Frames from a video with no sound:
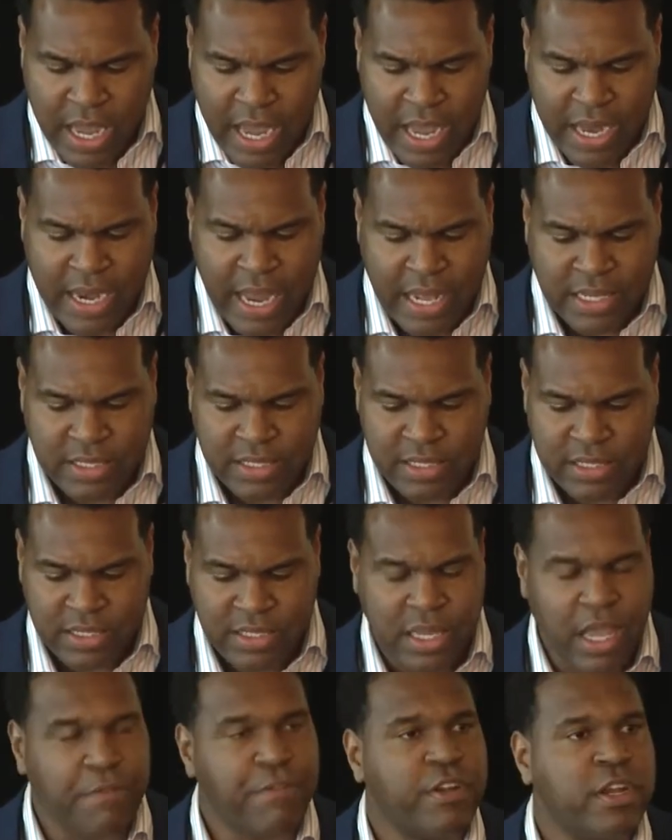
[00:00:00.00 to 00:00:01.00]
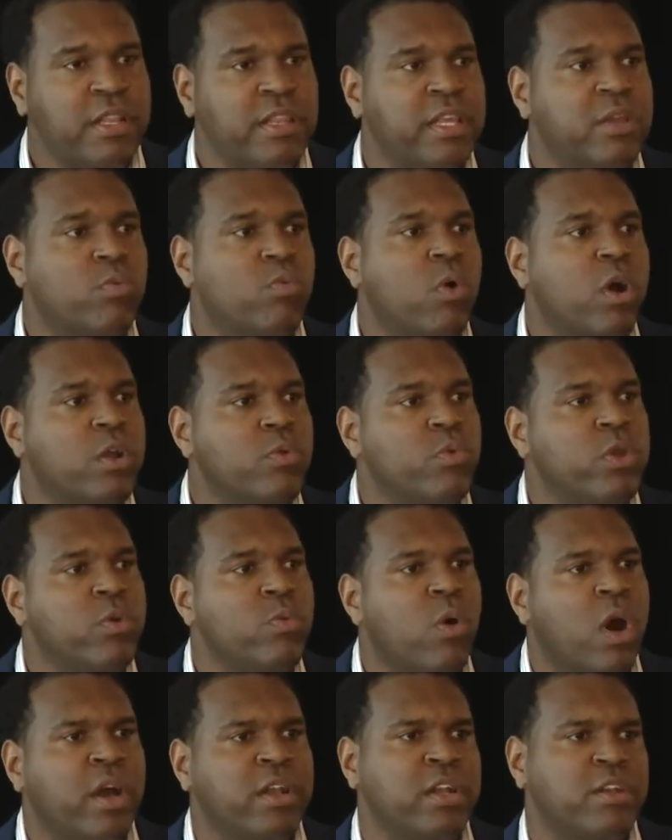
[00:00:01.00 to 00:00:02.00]
And that's definitely what we
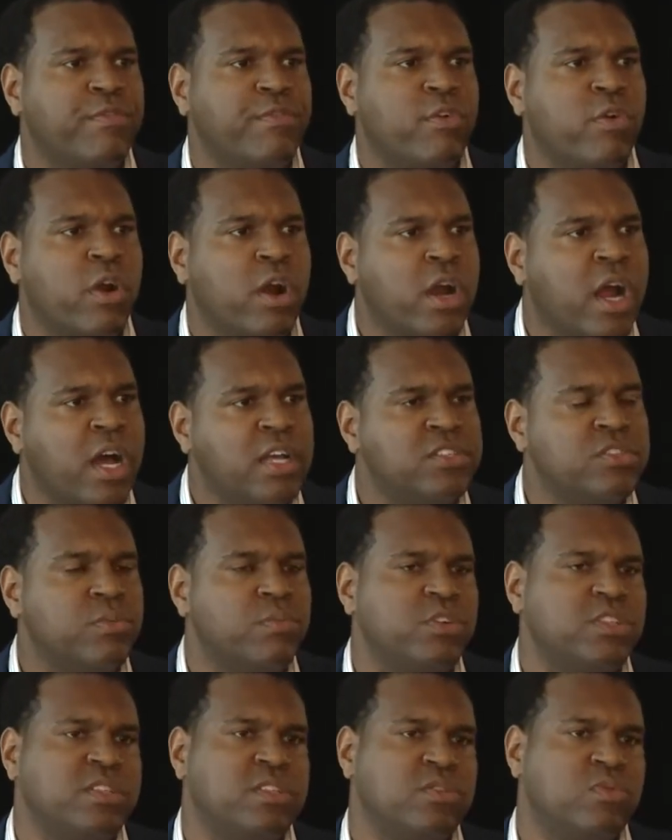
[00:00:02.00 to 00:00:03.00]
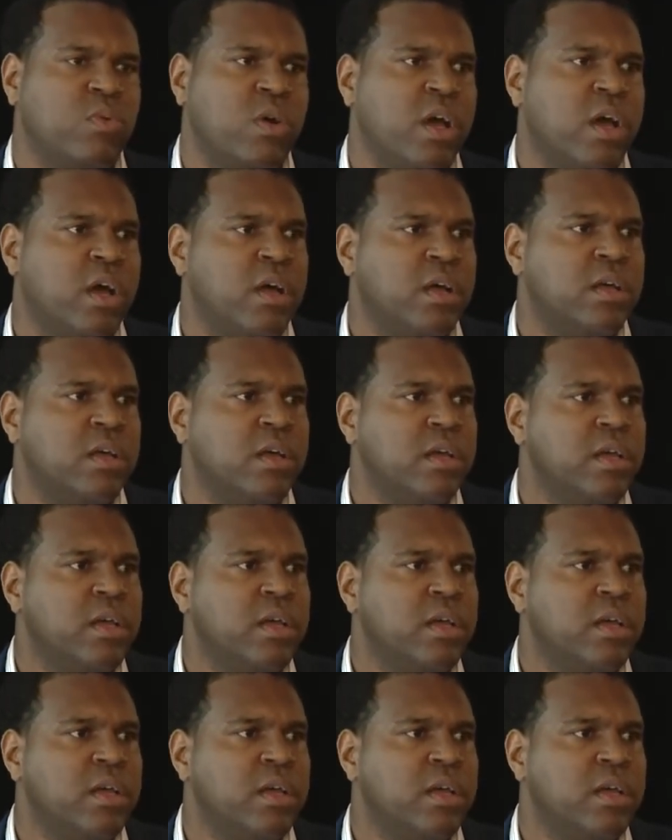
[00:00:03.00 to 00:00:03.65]
wanted for our customers as well.